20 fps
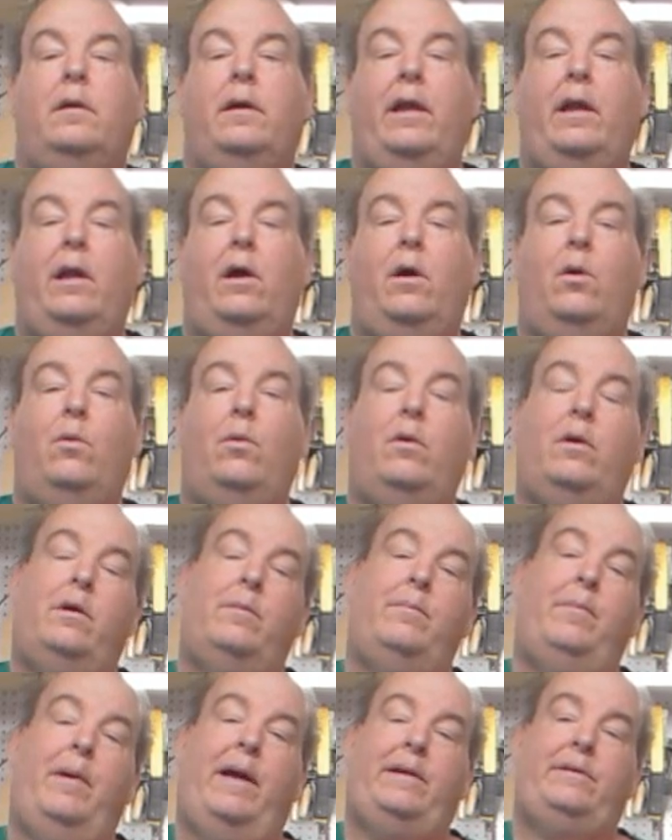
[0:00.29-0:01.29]
Hello,
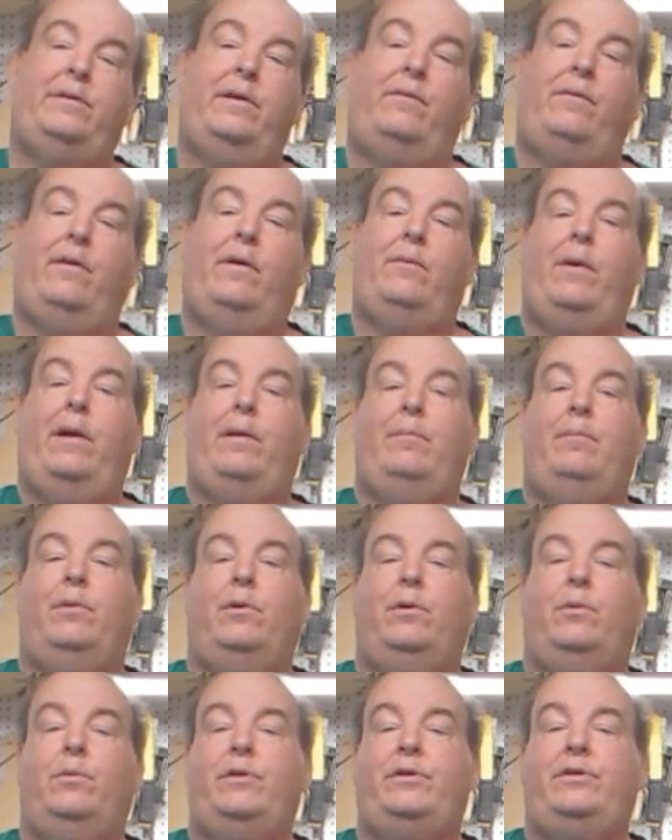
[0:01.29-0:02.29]
welcome back to the Red, White, and
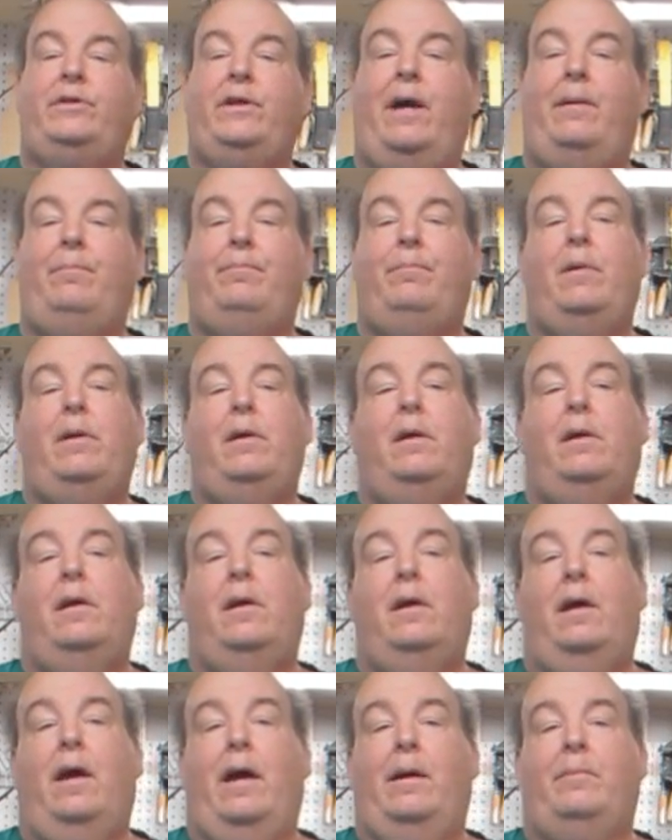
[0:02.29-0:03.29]
Blue Woodshop.
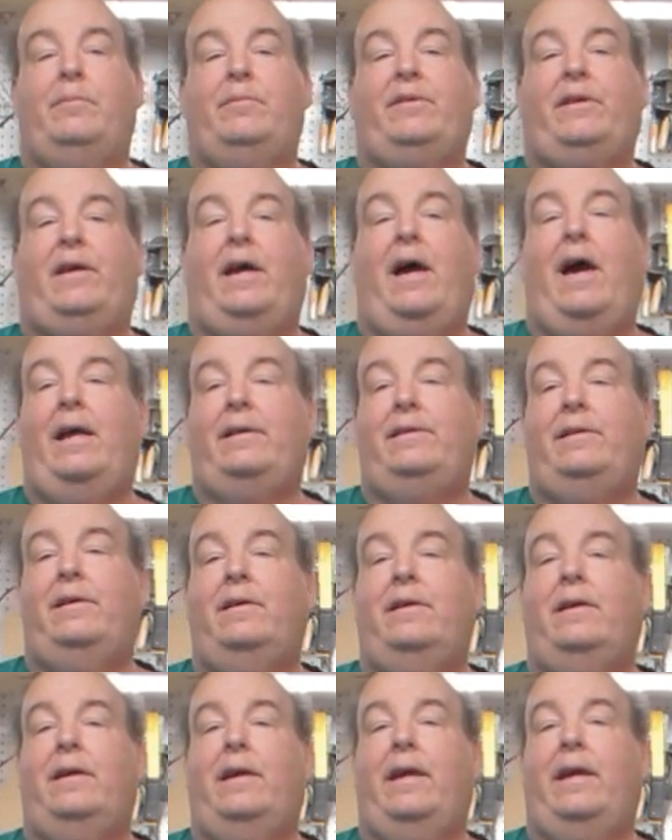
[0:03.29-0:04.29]
I'm Scott,
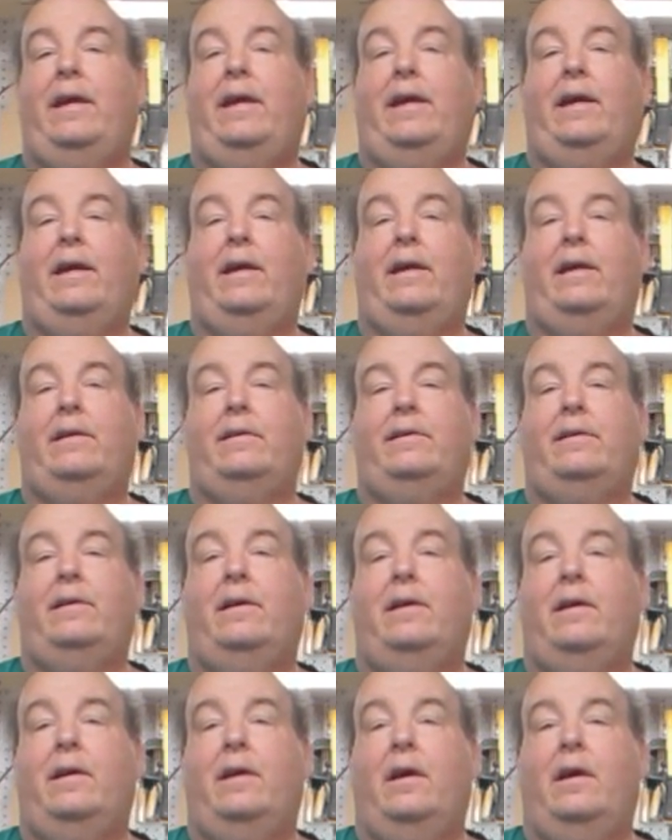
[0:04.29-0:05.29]
and
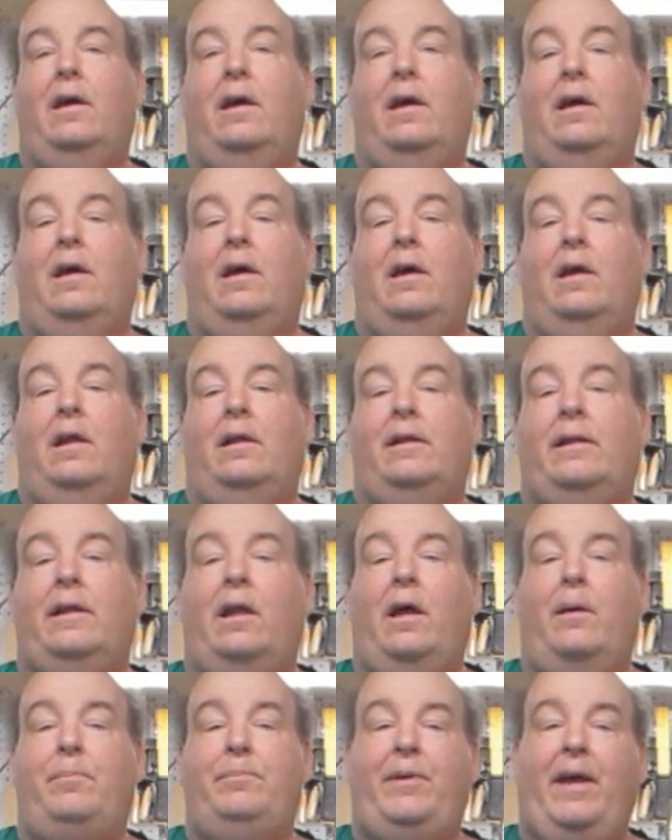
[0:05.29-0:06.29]
a
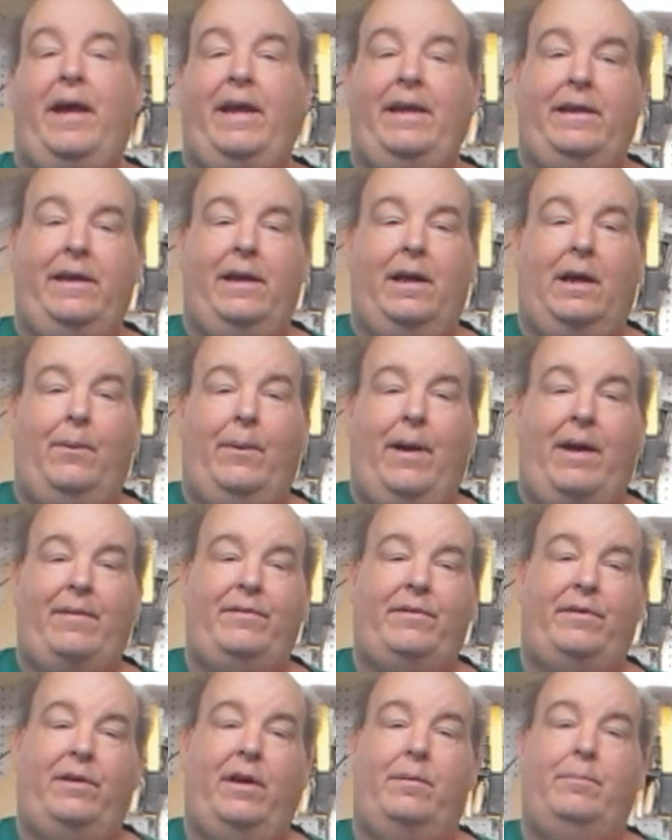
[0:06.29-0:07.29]
little update here. We
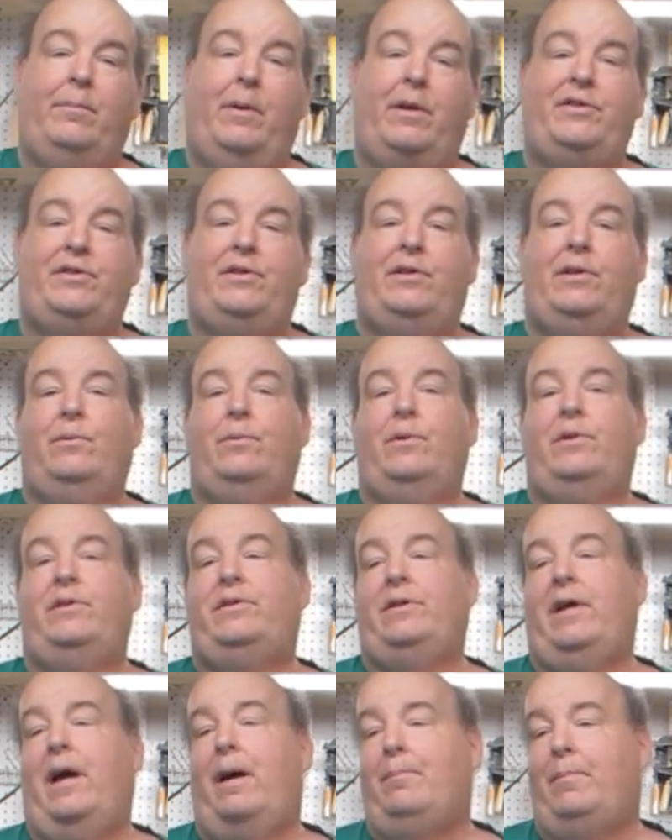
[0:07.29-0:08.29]
haven't done much in the
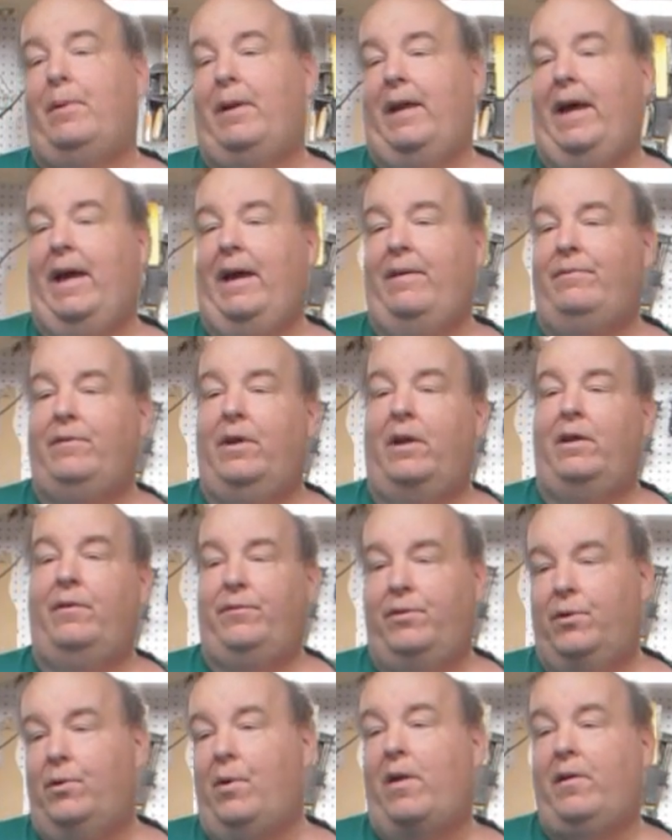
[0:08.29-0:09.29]
woodshop, but I have done a
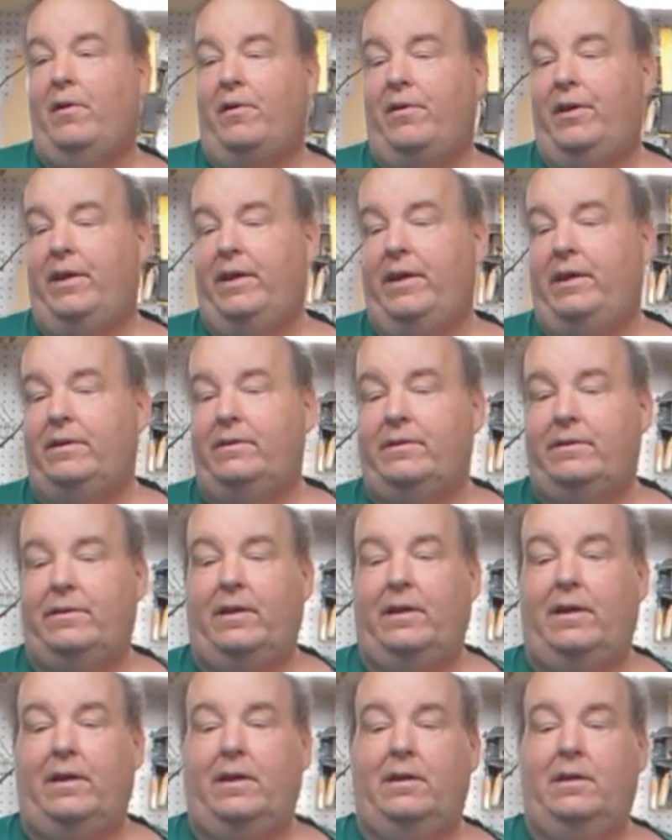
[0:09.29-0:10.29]
few other things.
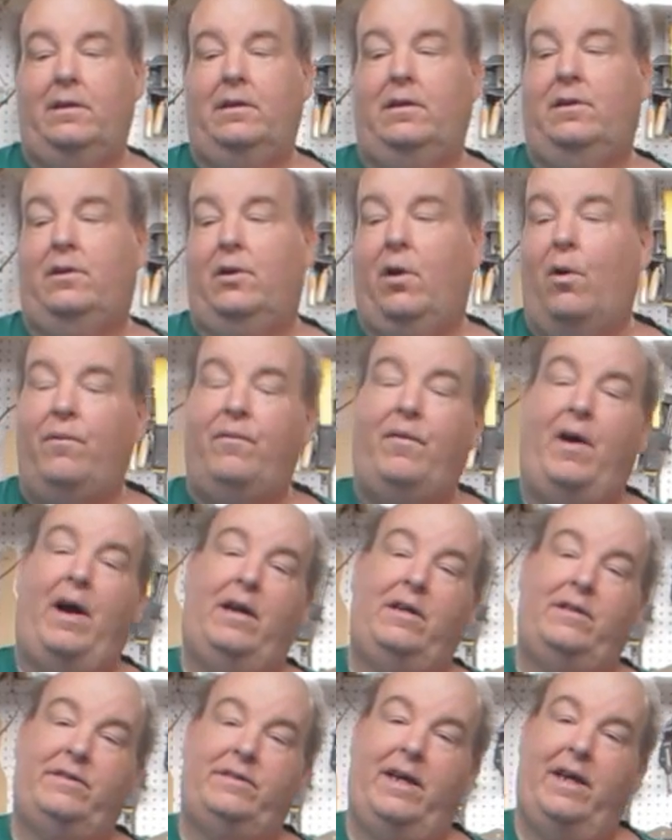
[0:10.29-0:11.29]
No
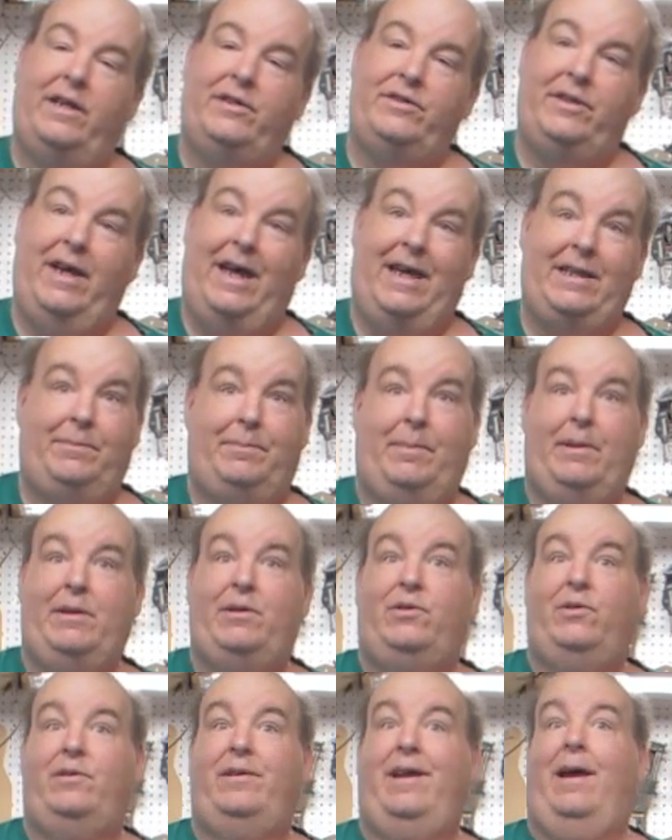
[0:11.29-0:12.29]
fireside chat. It's
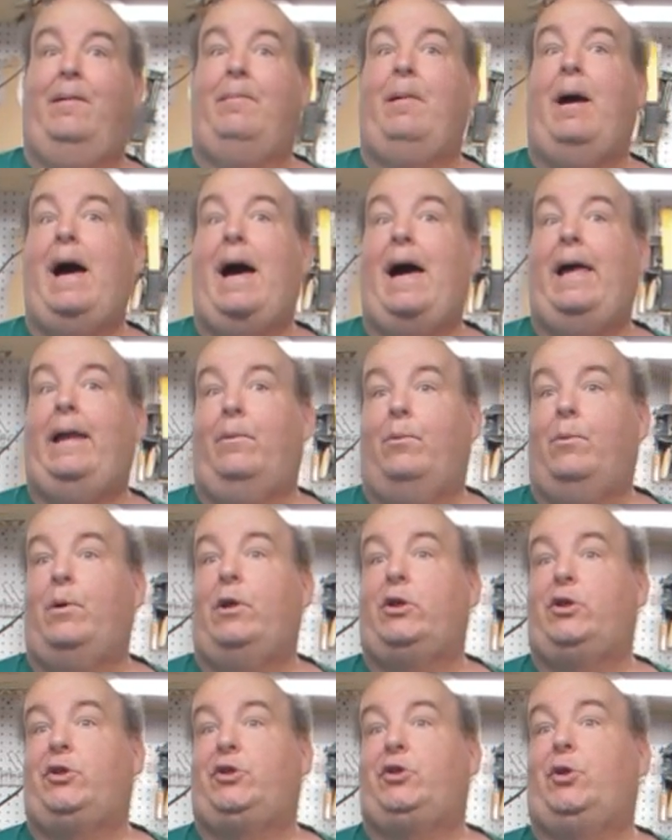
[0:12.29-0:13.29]
been too damn hot. I'm
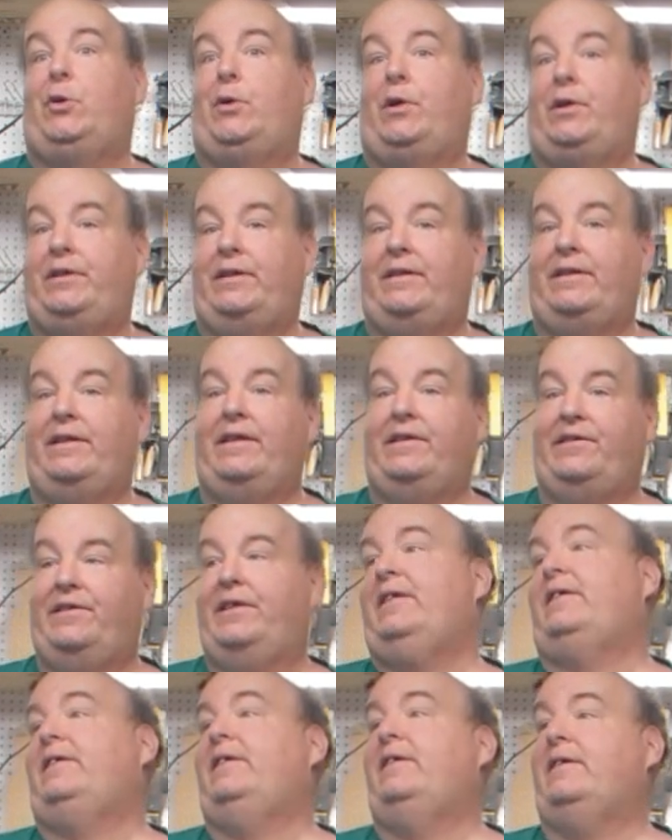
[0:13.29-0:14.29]
wearing shorts. It's in the
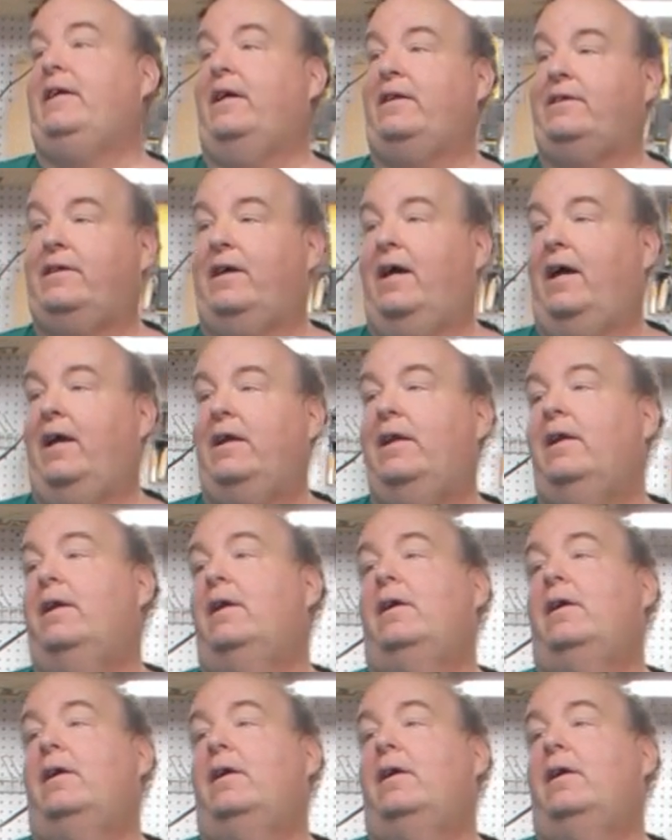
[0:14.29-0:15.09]
60s outside.